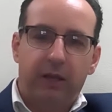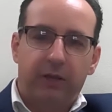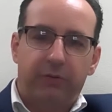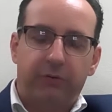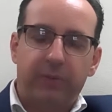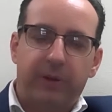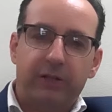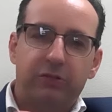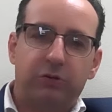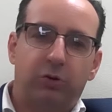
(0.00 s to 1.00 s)
3
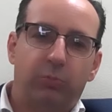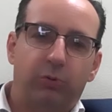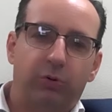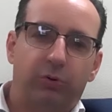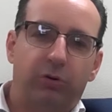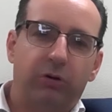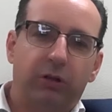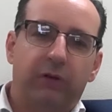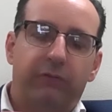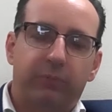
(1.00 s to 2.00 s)
months or more
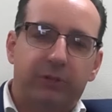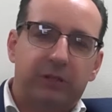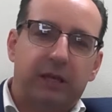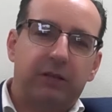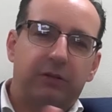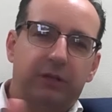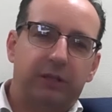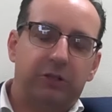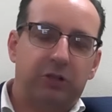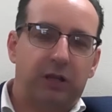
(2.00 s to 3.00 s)
from the date that
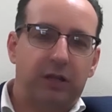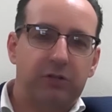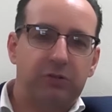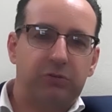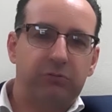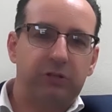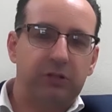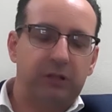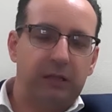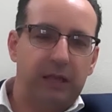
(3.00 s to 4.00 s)
the charges
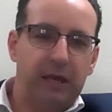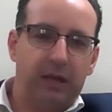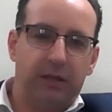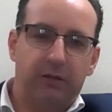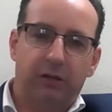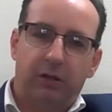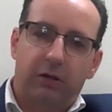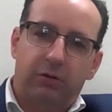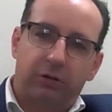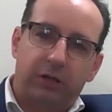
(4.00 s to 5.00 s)
originally laid.
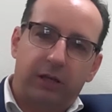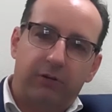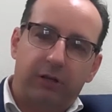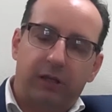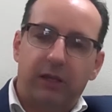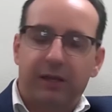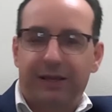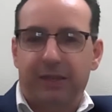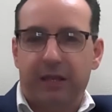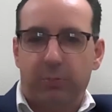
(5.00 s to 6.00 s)
Ordinarily,
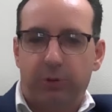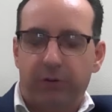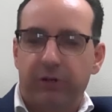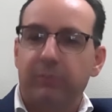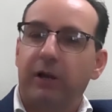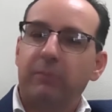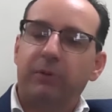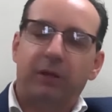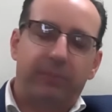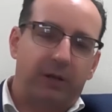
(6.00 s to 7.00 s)
that period might
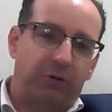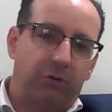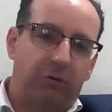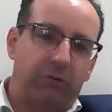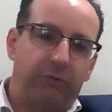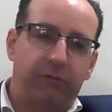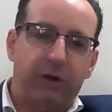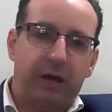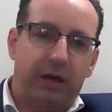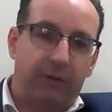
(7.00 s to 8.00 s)
be a matter of
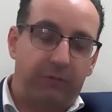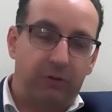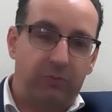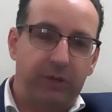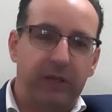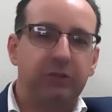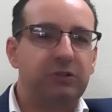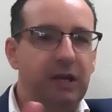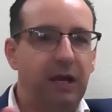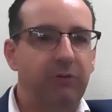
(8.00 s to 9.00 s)
a few weeks.
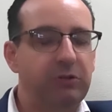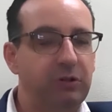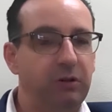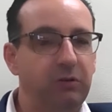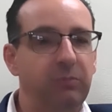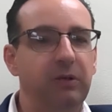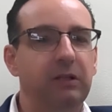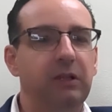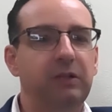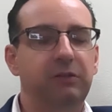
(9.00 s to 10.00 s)
Now it's going to be at
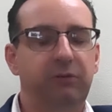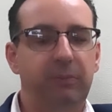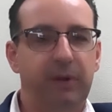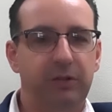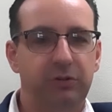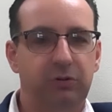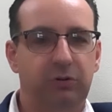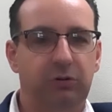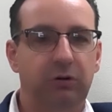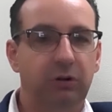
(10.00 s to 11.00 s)
least 3 months
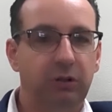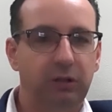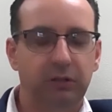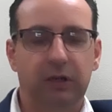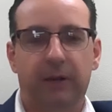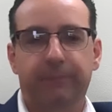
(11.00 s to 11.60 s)
or longer.